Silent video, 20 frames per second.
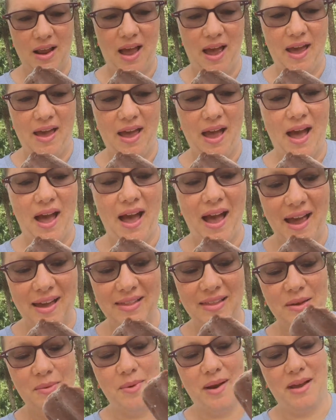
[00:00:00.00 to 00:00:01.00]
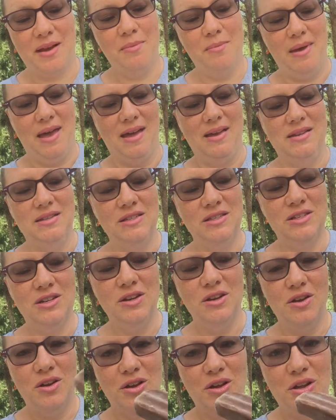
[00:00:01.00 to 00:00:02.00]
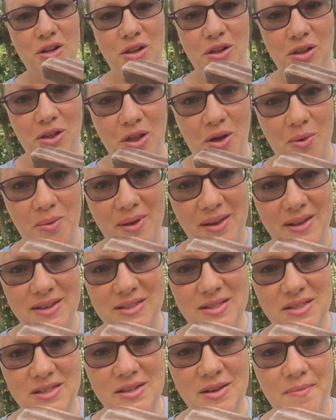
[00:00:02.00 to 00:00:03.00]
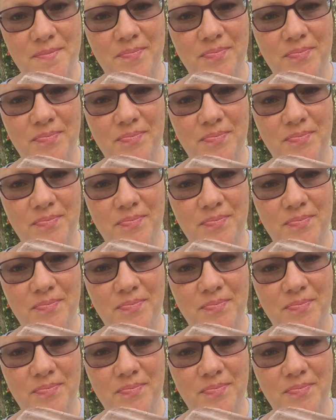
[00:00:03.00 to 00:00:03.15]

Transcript: I highly recommend Chloe's